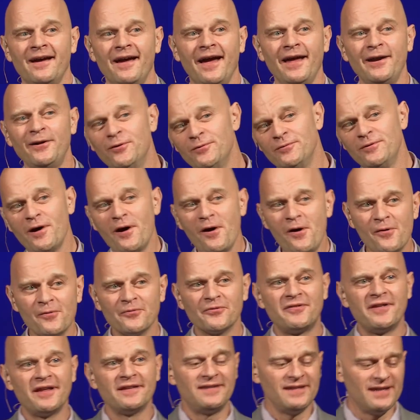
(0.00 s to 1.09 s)
And who
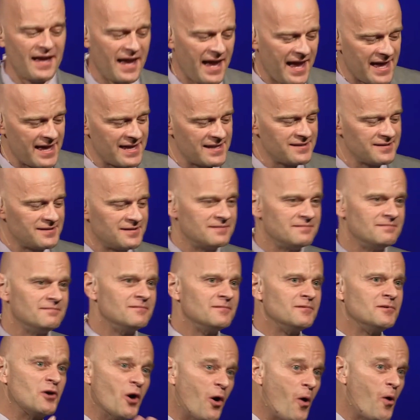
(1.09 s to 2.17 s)
knows that the end
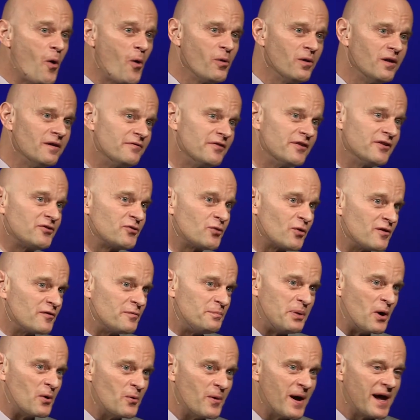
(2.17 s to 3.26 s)
goal of this sort
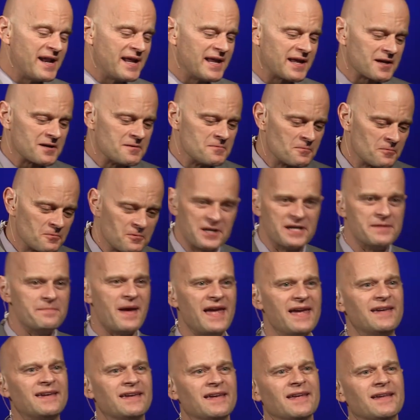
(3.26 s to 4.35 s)
of poetic
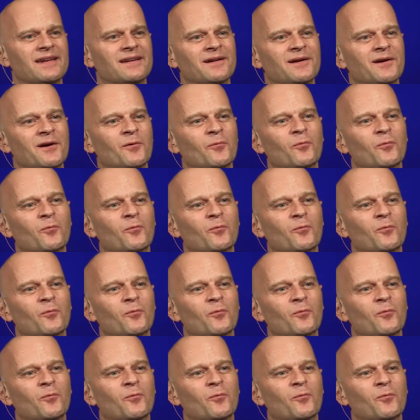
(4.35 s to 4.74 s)
remaking